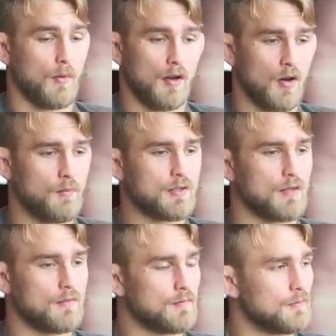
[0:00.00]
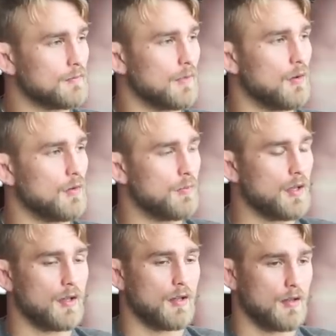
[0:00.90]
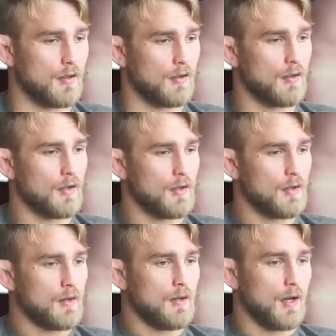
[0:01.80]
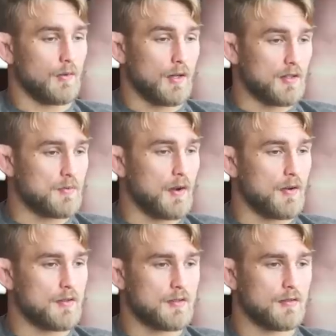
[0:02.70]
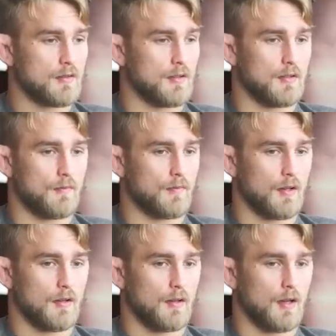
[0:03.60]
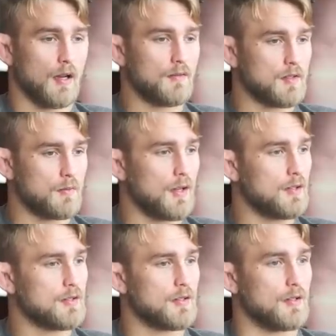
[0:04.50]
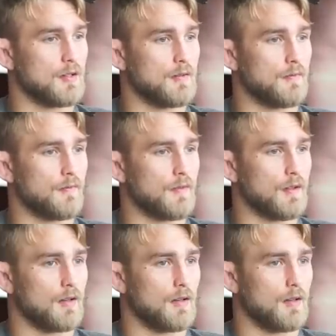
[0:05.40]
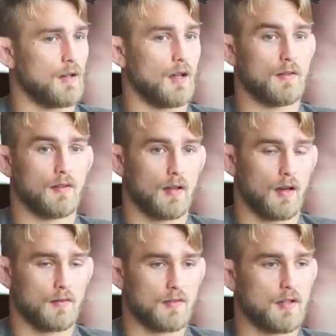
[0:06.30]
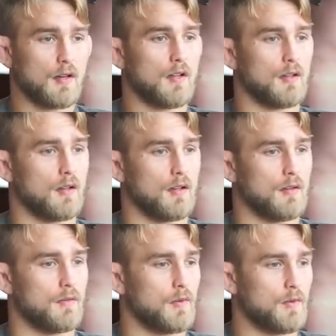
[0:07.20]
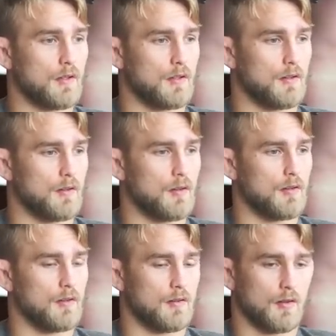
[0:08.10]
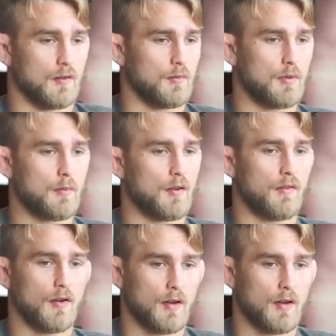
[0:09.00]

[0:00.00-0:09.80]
I really hope so. It will be a great experience. I love this place. I love the city and the food, and the people are